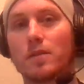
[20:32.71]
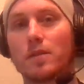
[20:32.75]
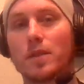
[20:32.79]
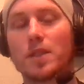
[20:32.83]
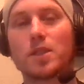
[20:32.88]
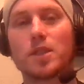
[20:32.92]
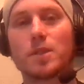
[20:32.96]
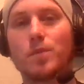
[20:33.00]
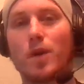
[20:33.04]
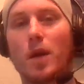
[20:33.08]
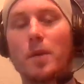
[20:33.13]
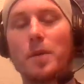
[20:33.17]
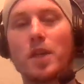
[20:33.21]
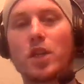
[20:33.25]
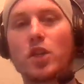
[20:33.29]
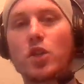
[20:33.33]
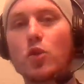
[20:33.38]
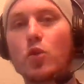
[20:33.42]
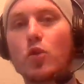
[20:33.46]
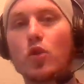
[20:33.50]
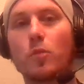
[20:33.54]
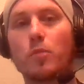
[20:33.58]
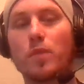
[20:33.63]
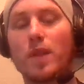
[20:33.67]
This is probably
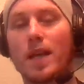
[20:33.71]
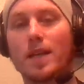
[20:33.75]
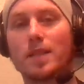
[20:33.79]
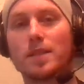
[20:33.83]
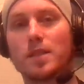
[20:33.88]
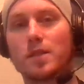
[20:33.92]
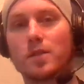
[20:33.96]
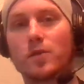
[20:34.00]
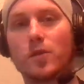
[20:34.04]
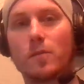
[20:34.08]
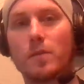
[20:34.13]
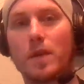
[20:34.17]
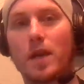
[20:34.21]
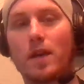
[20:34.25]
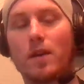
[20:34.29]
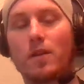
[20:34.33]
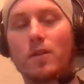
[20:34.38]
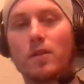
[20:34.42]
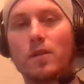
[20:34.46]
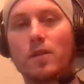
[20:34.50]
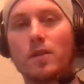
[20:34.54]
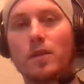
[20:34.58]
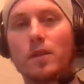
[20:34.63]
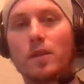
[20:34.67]
Google plexes from
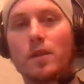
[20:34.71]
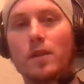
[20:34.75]
now.